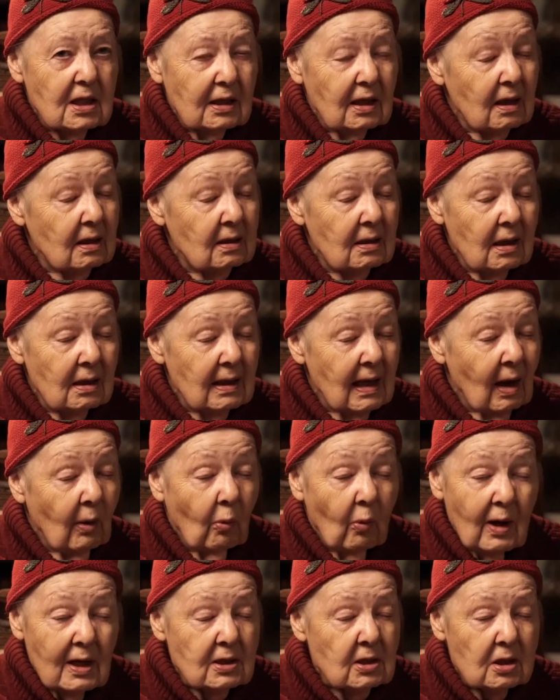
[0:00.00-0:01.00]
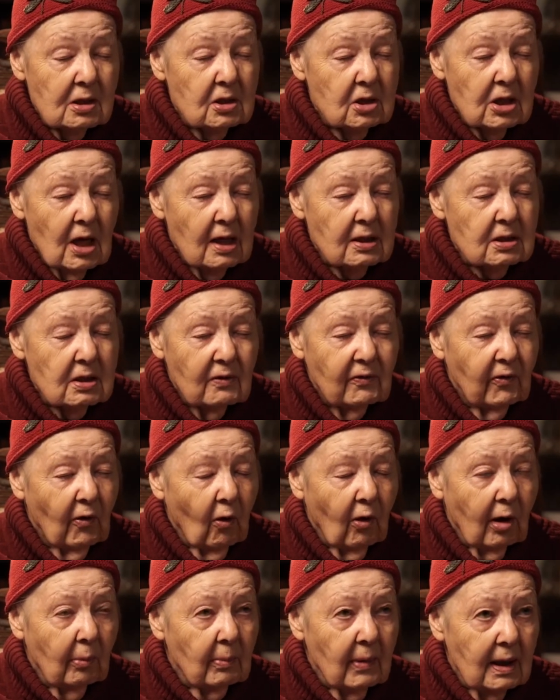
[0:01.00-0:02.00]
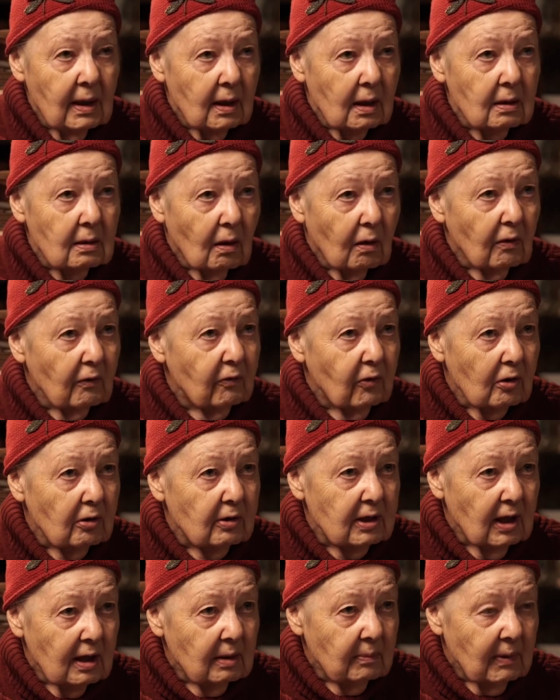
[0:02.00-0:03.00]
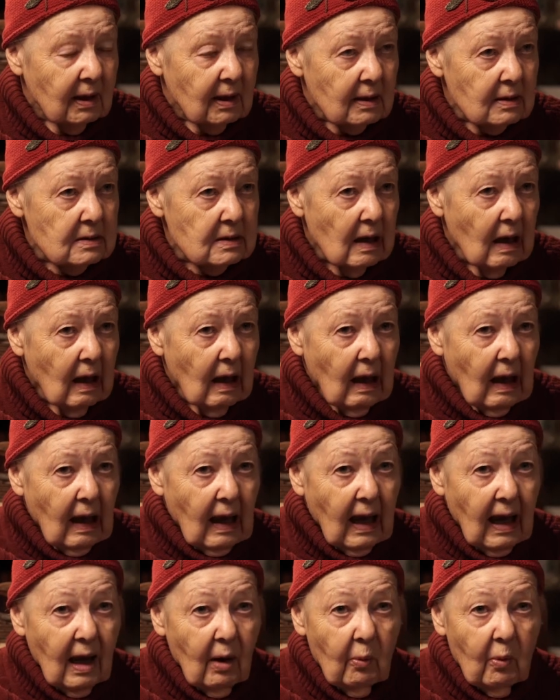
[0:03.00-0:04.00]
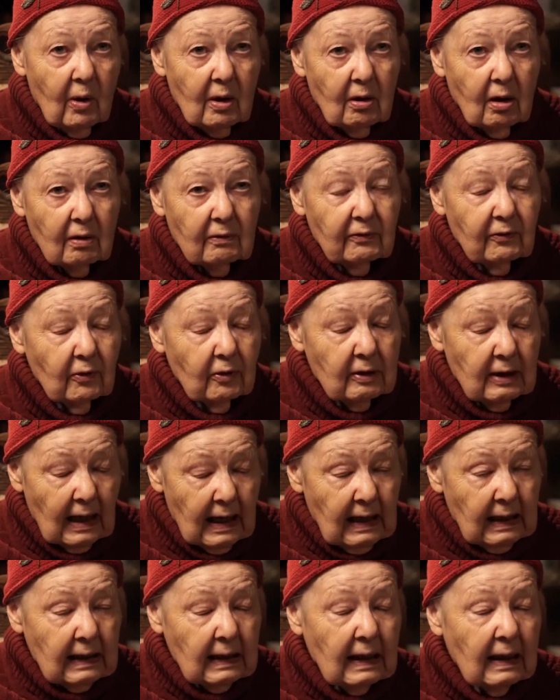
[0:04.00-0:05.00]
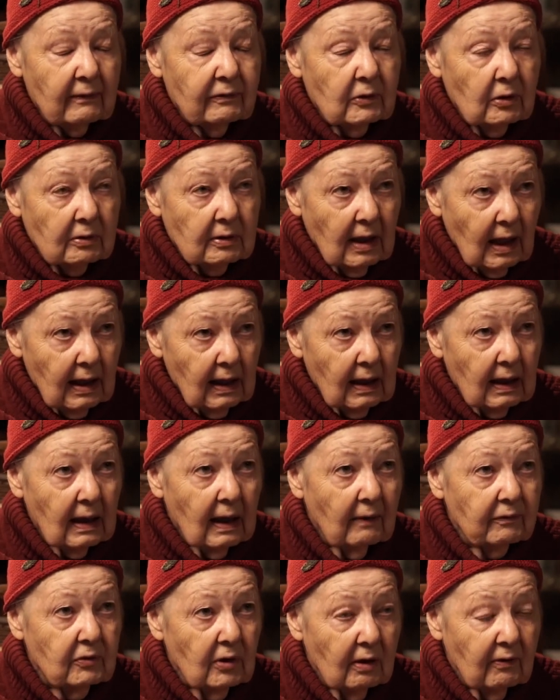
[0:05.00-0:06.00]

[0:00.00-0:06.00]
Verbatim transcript: And it, didn't, it wasn't just for a minute or for 10 minutes, it went on for day after day after.